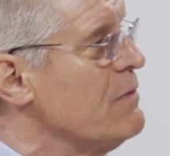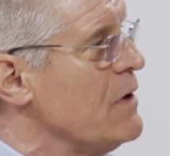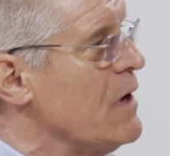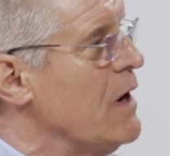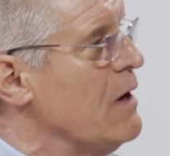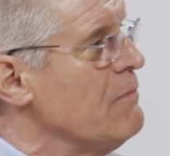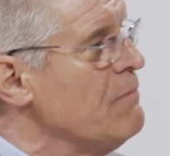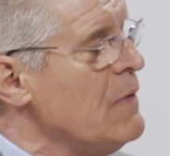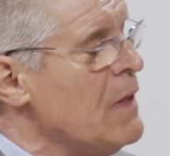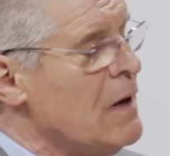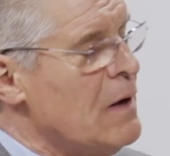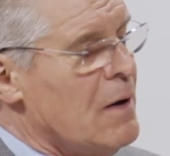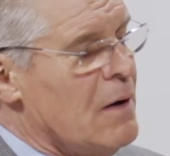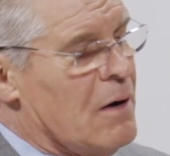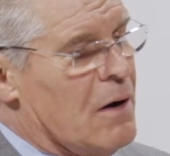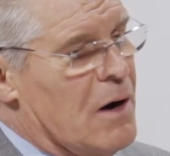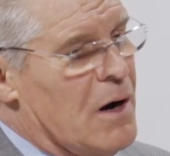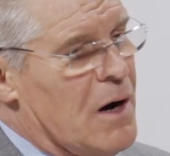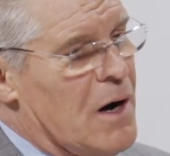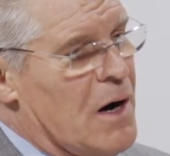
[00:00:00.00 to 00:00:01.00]
Okay.
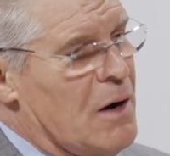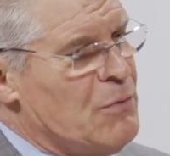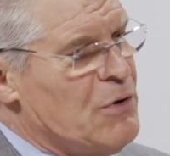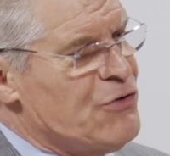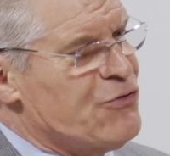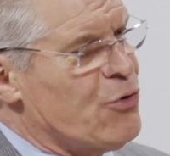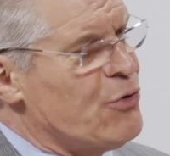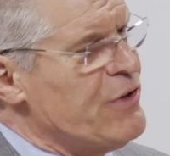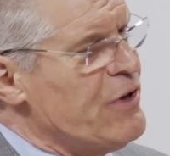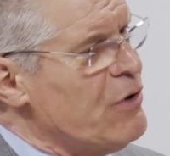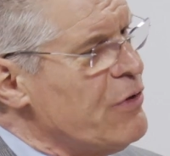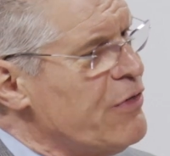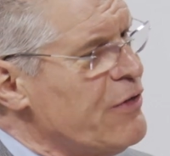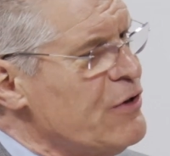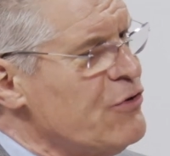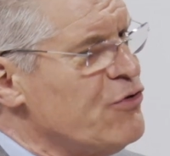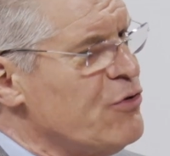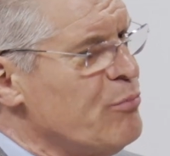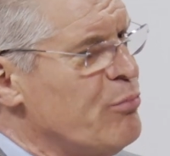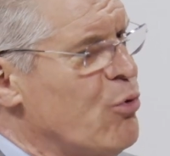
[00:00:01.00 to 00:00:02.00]
So the other
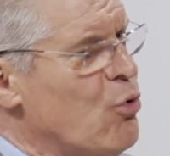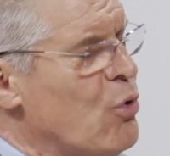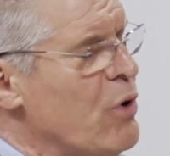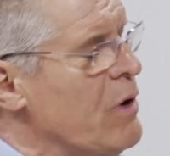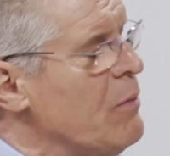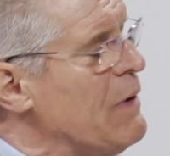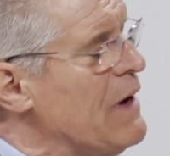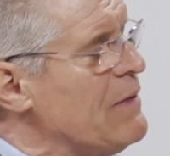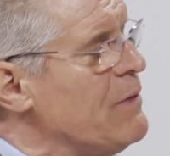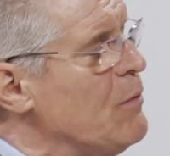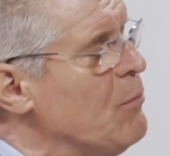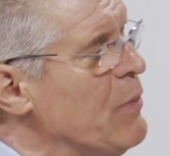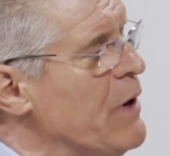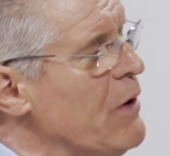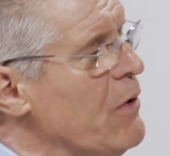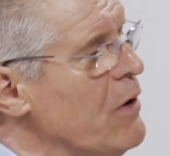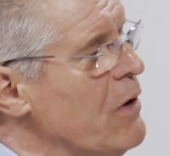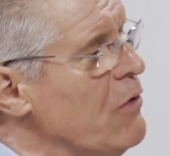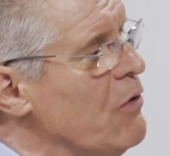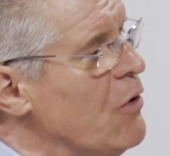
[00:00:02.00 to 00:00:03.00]
thing that's important about the
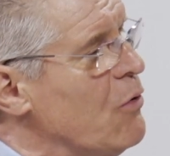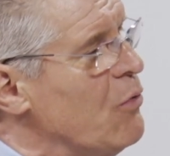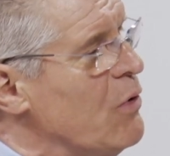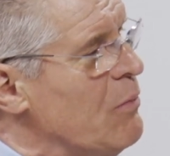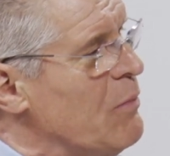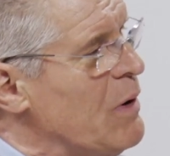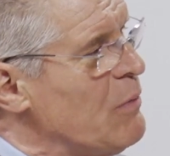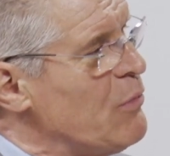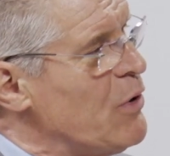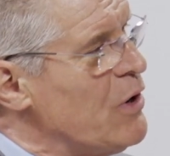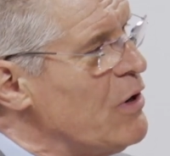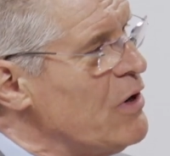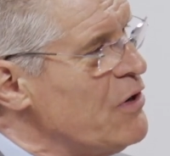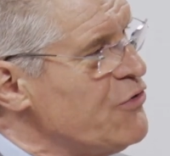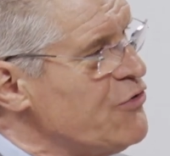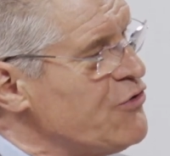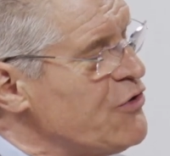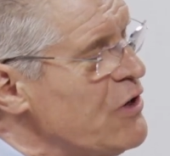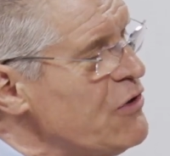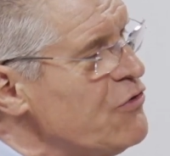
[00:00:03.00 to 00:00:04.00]
barrier, though, remember,
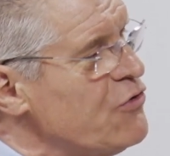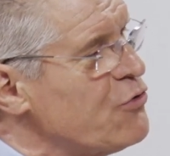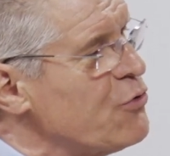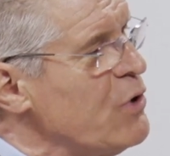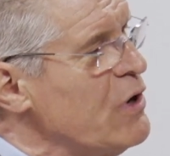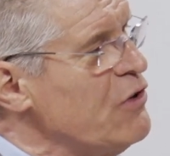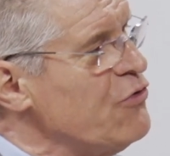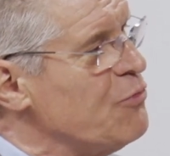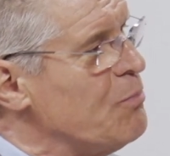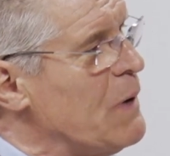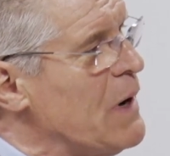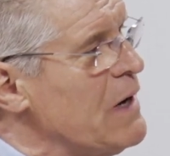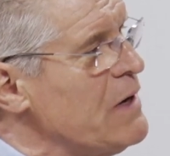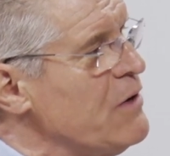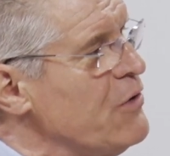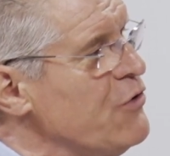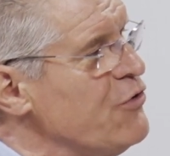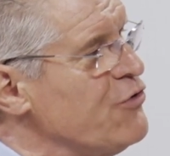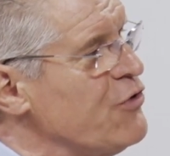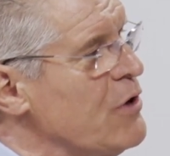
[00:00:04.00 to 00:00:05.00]
sunscreens
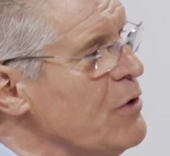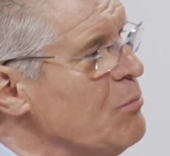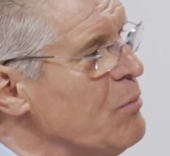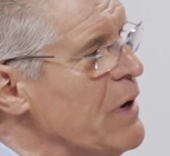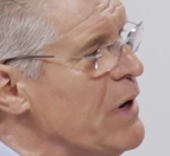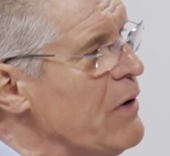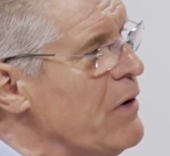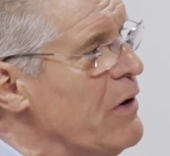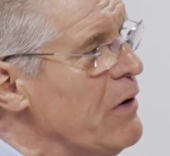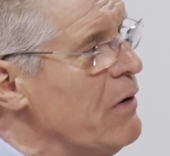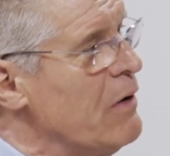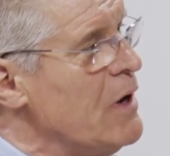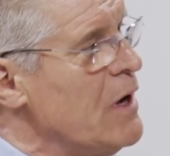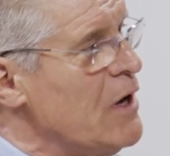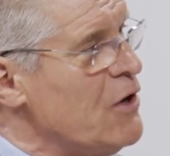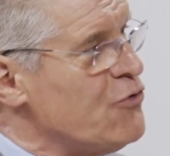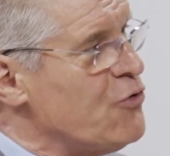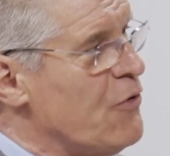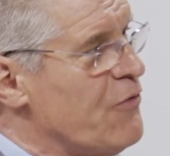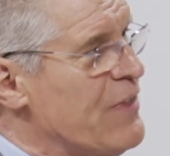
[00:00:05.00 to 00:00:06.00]
bind to the skin barrier.
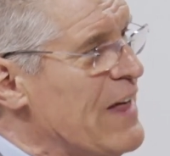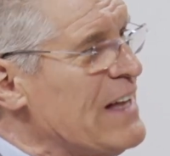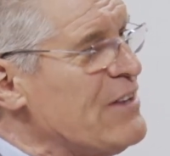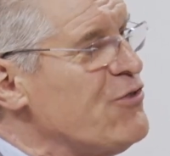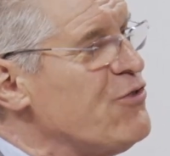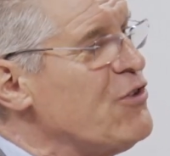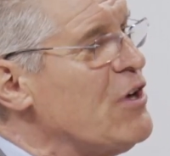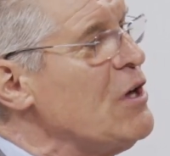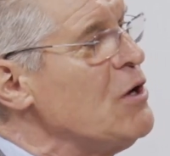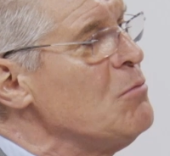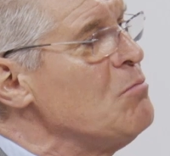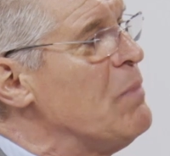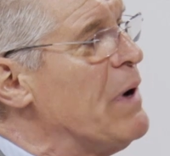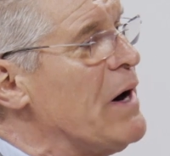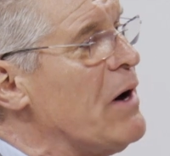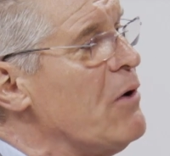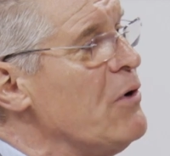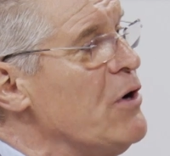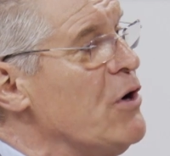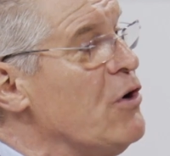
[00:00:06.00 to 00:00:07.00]
So if that skin
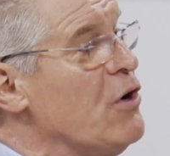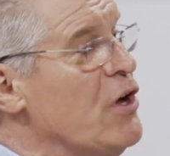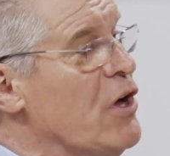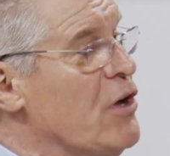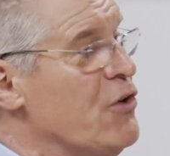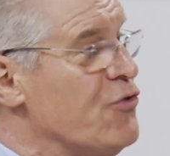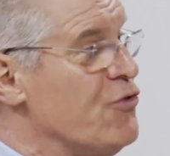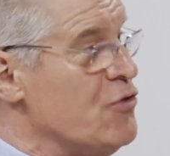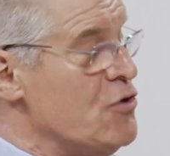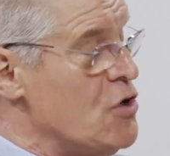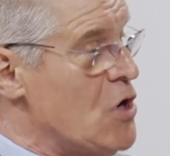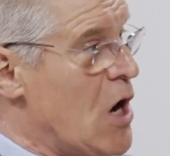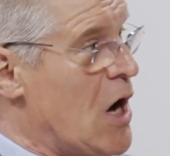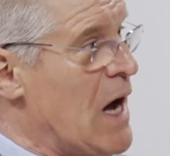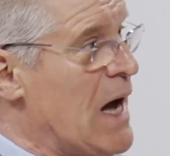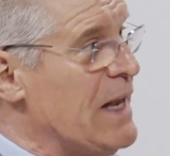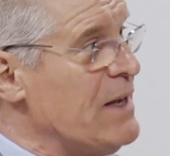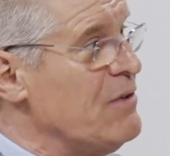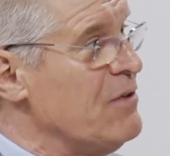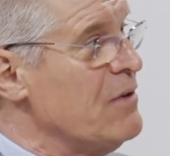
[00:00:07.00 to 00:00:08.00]
barrier is
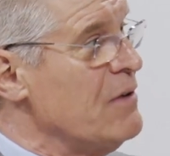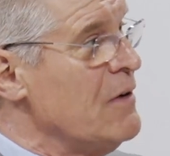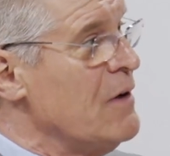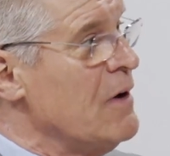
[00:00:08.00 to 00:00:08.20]
not